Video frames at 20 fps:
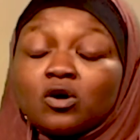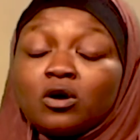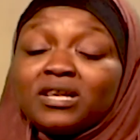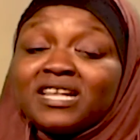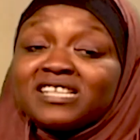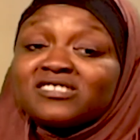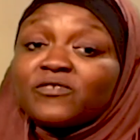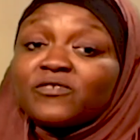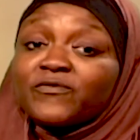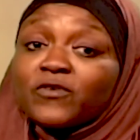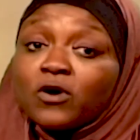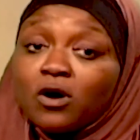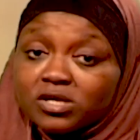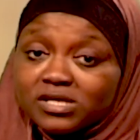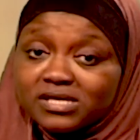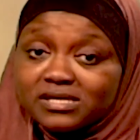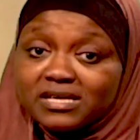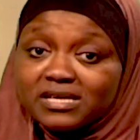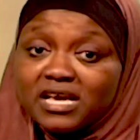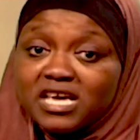Unless, of
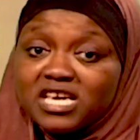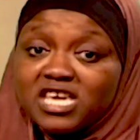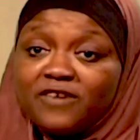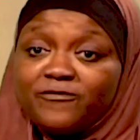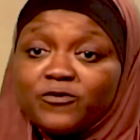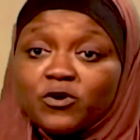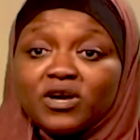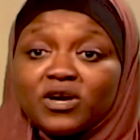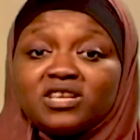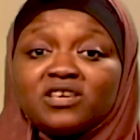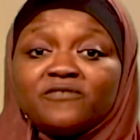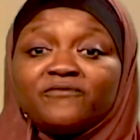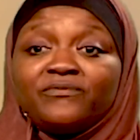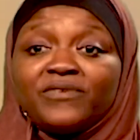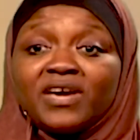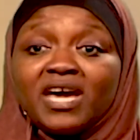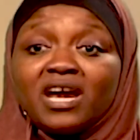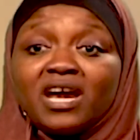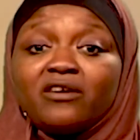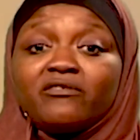course, if you're in a
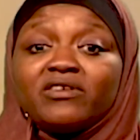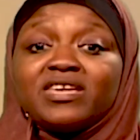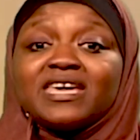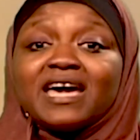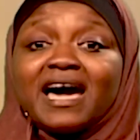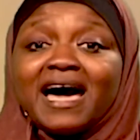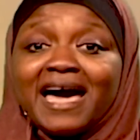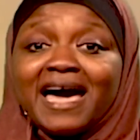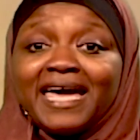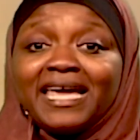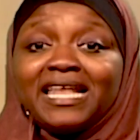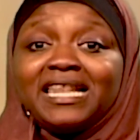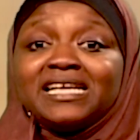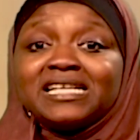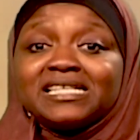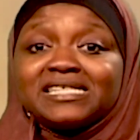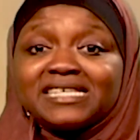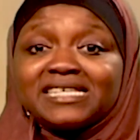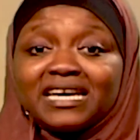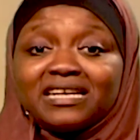very
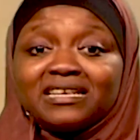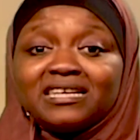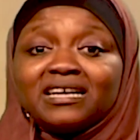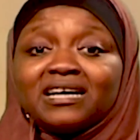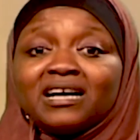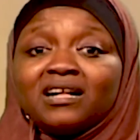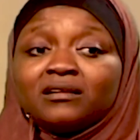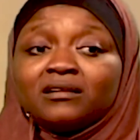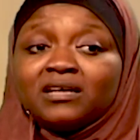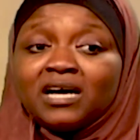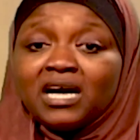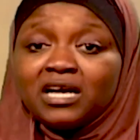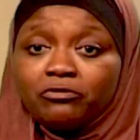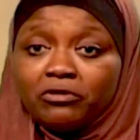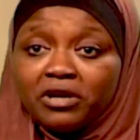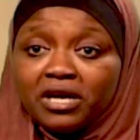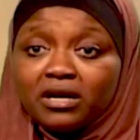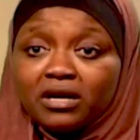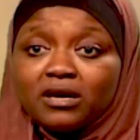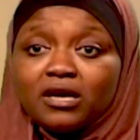highly technical
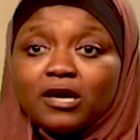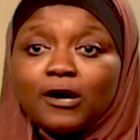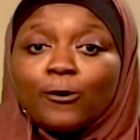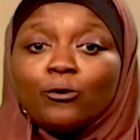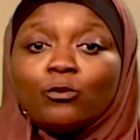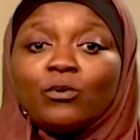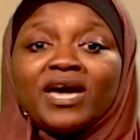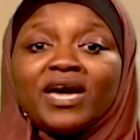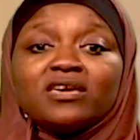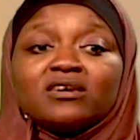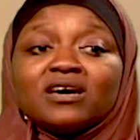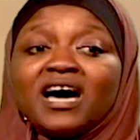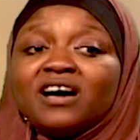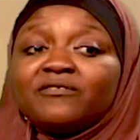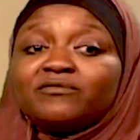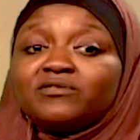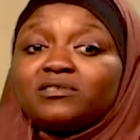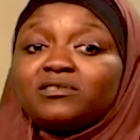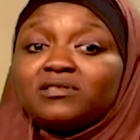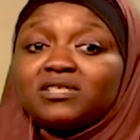gathering where you
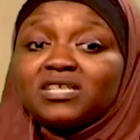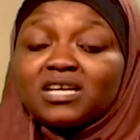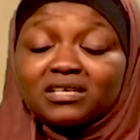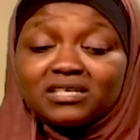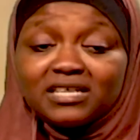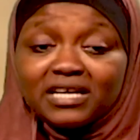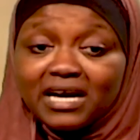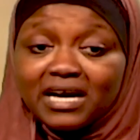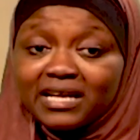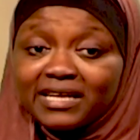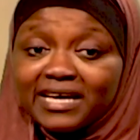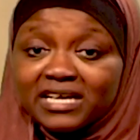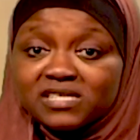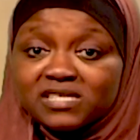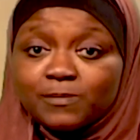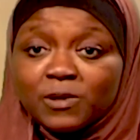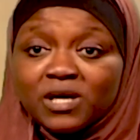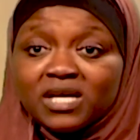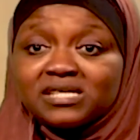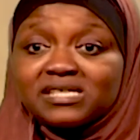have technical
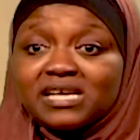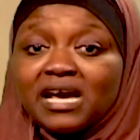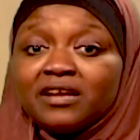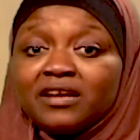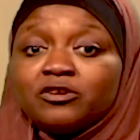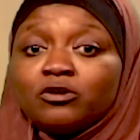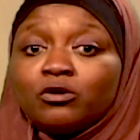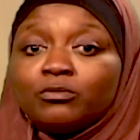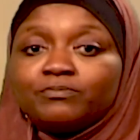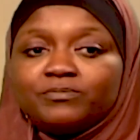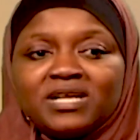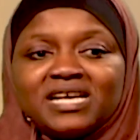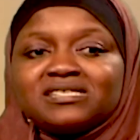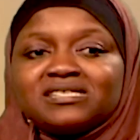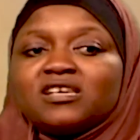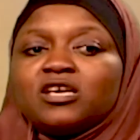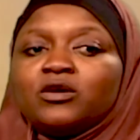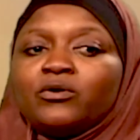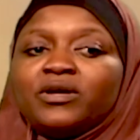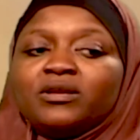experts and let's
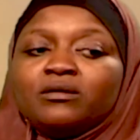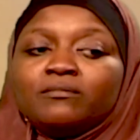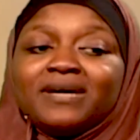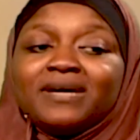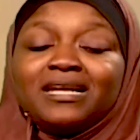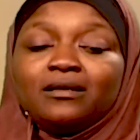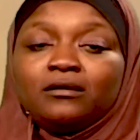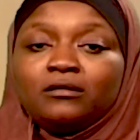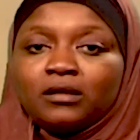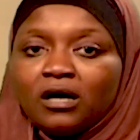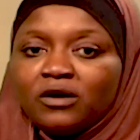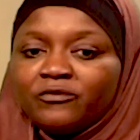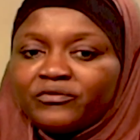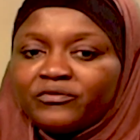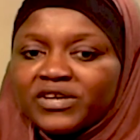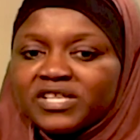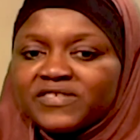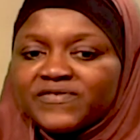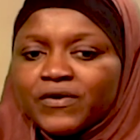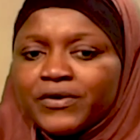say you're in a medical
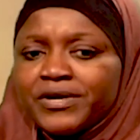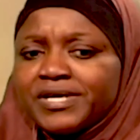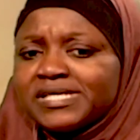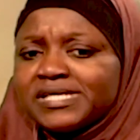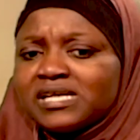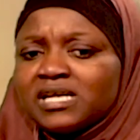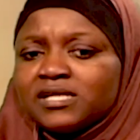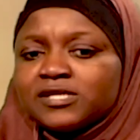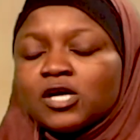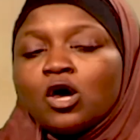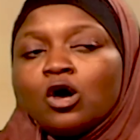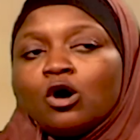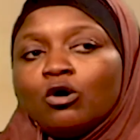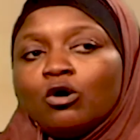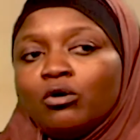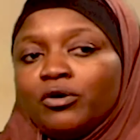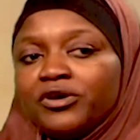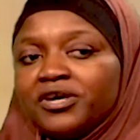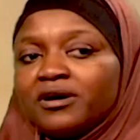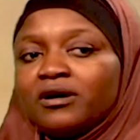conference, for instance,
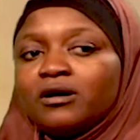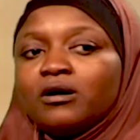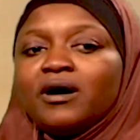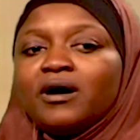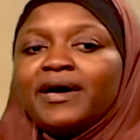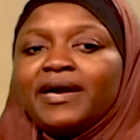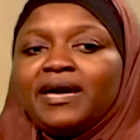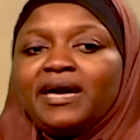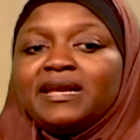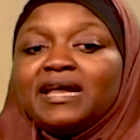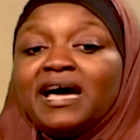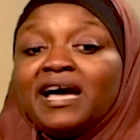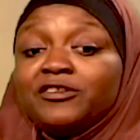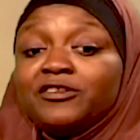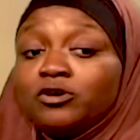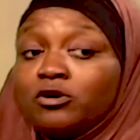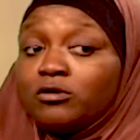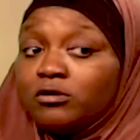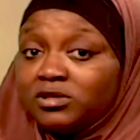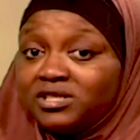you can go ahead and
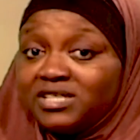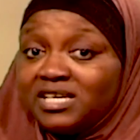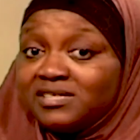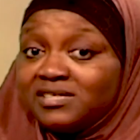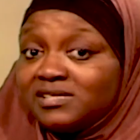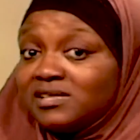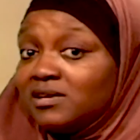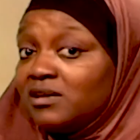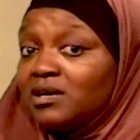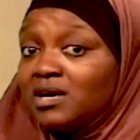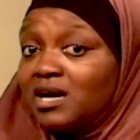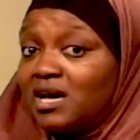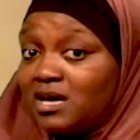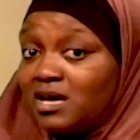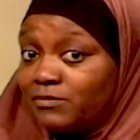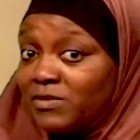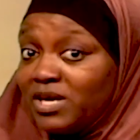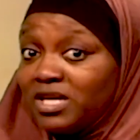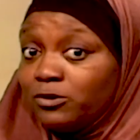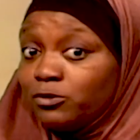audience
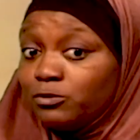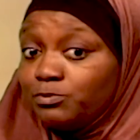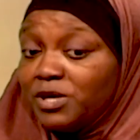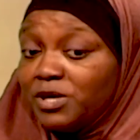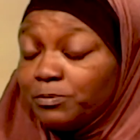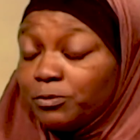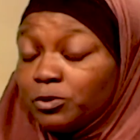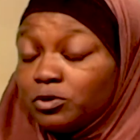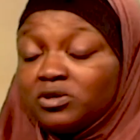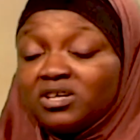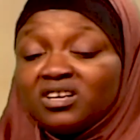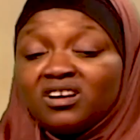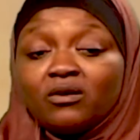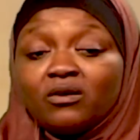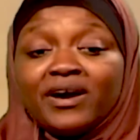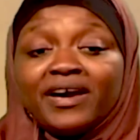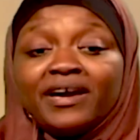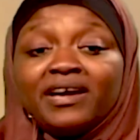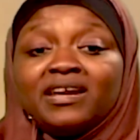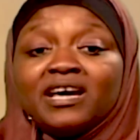are medical people. You can
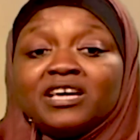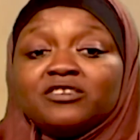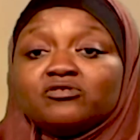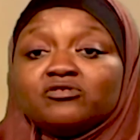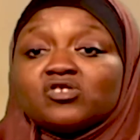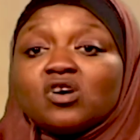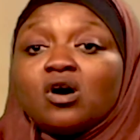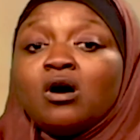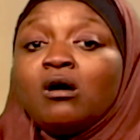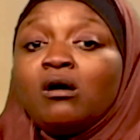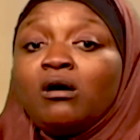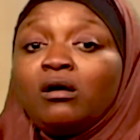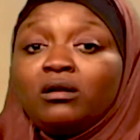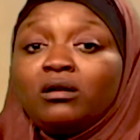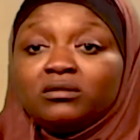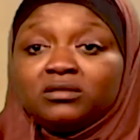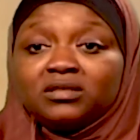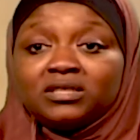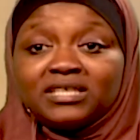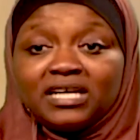go ahead and use
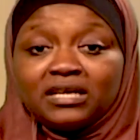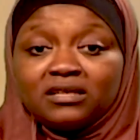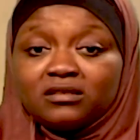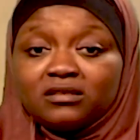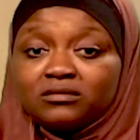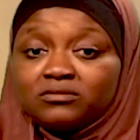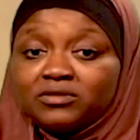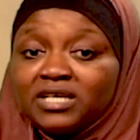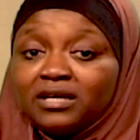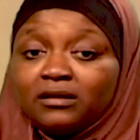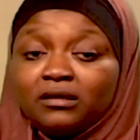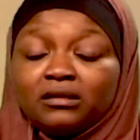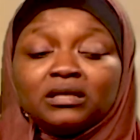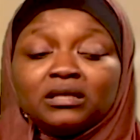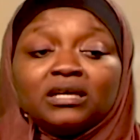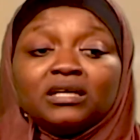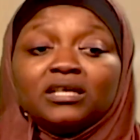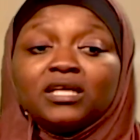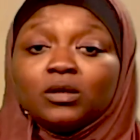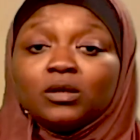all the technical jargon,
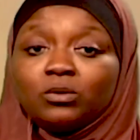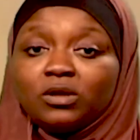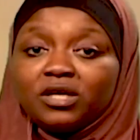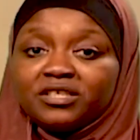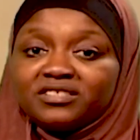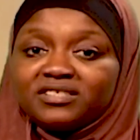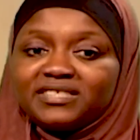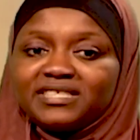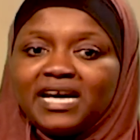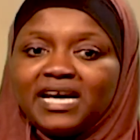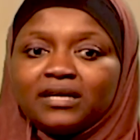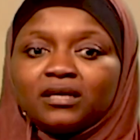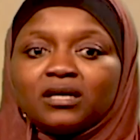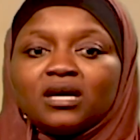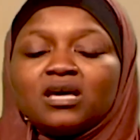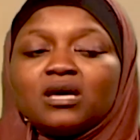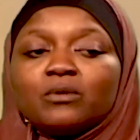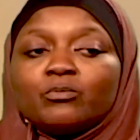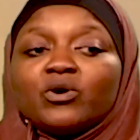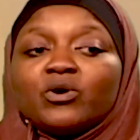they will understand.
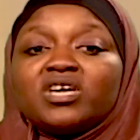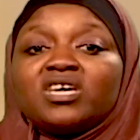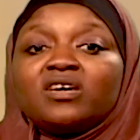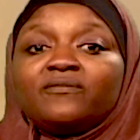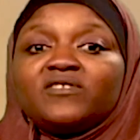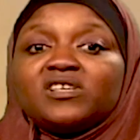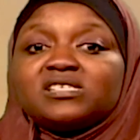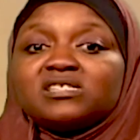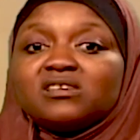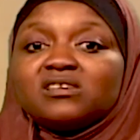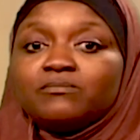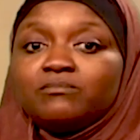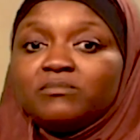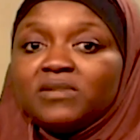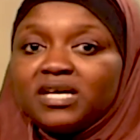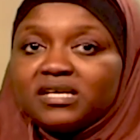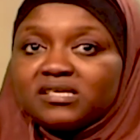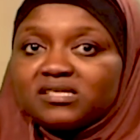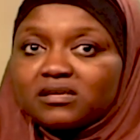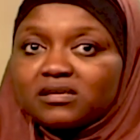But if this is a
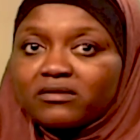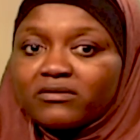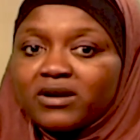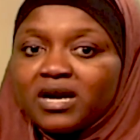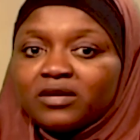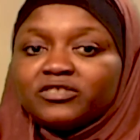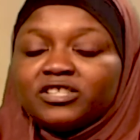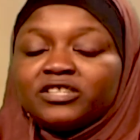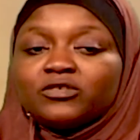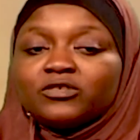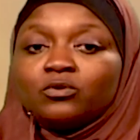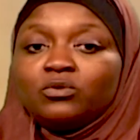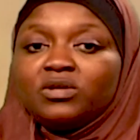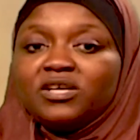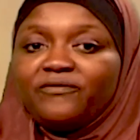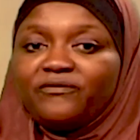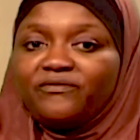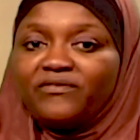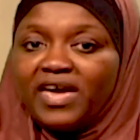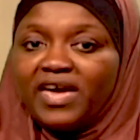mixed crowd, it's only
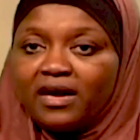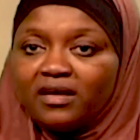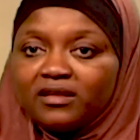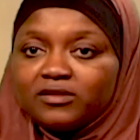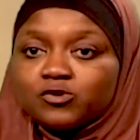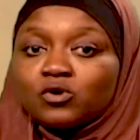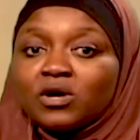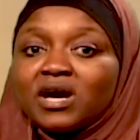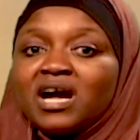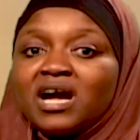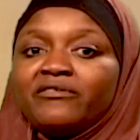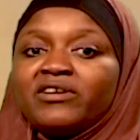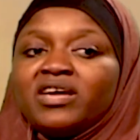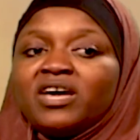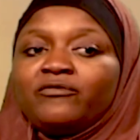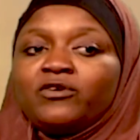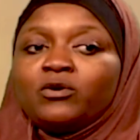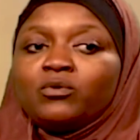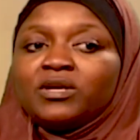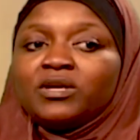fair to carry
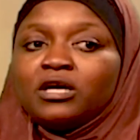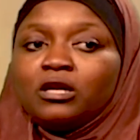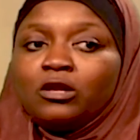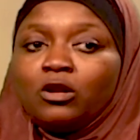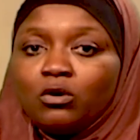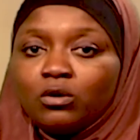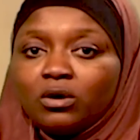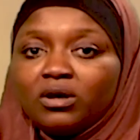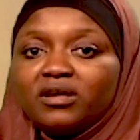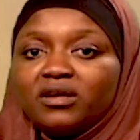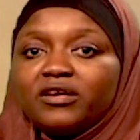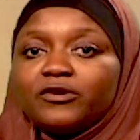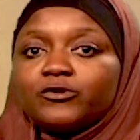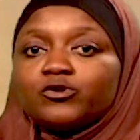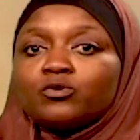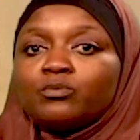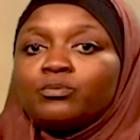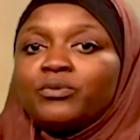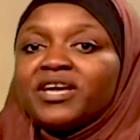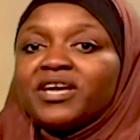everyone along,
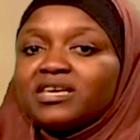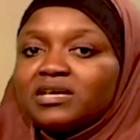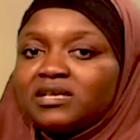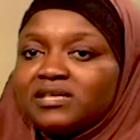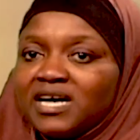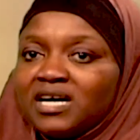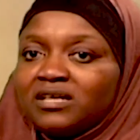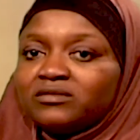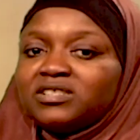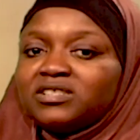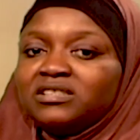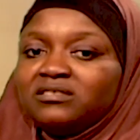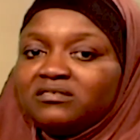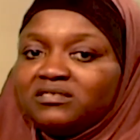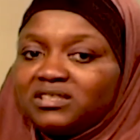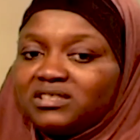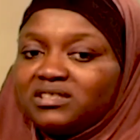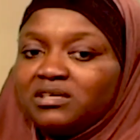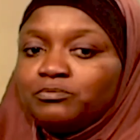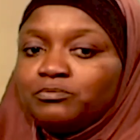to break it down in
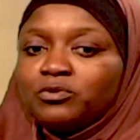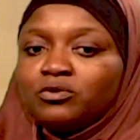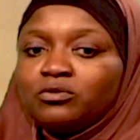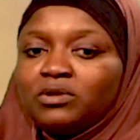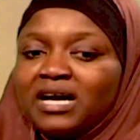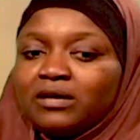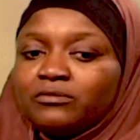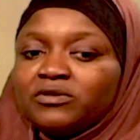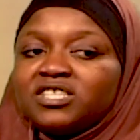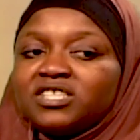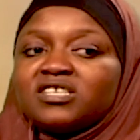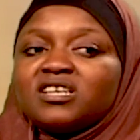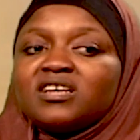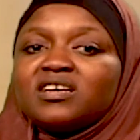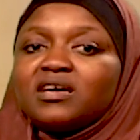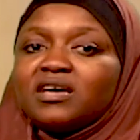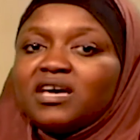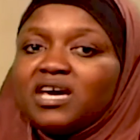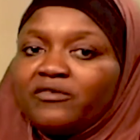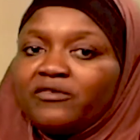simple language
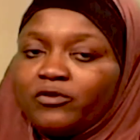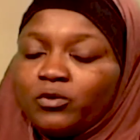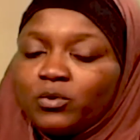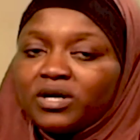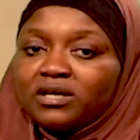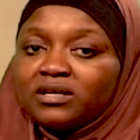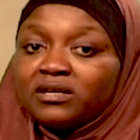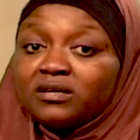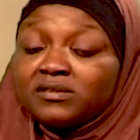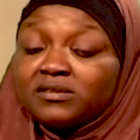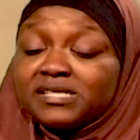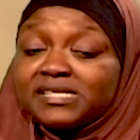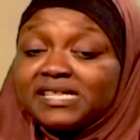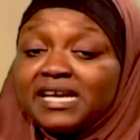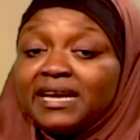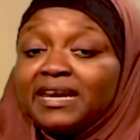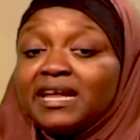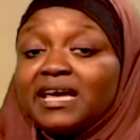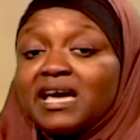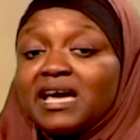everyone can
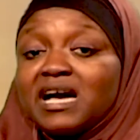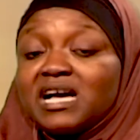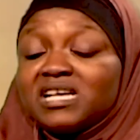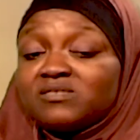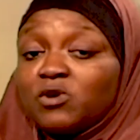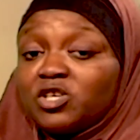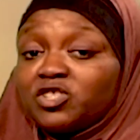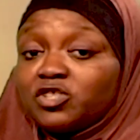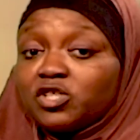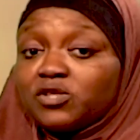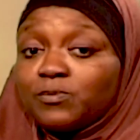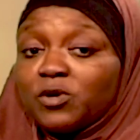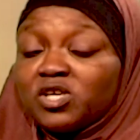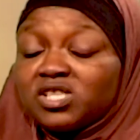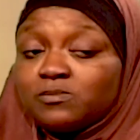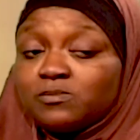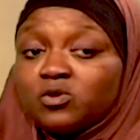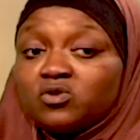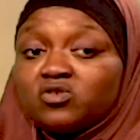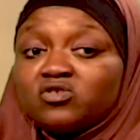understand. As much as
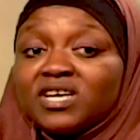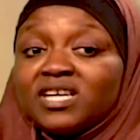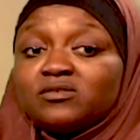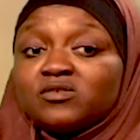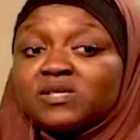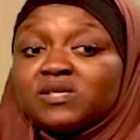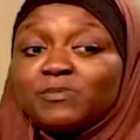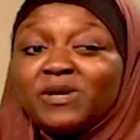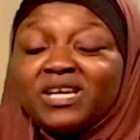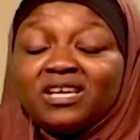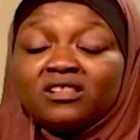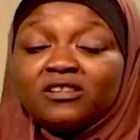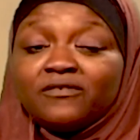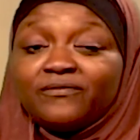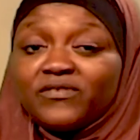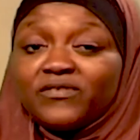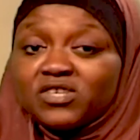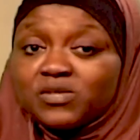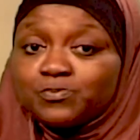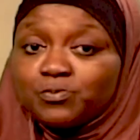possible, try to speak in the
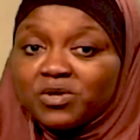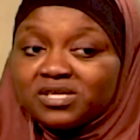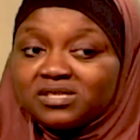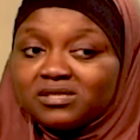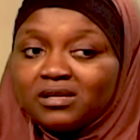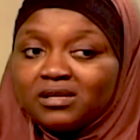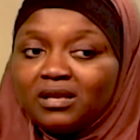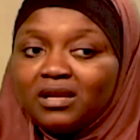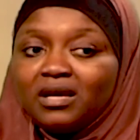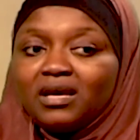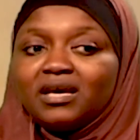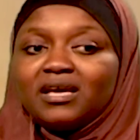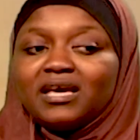first person.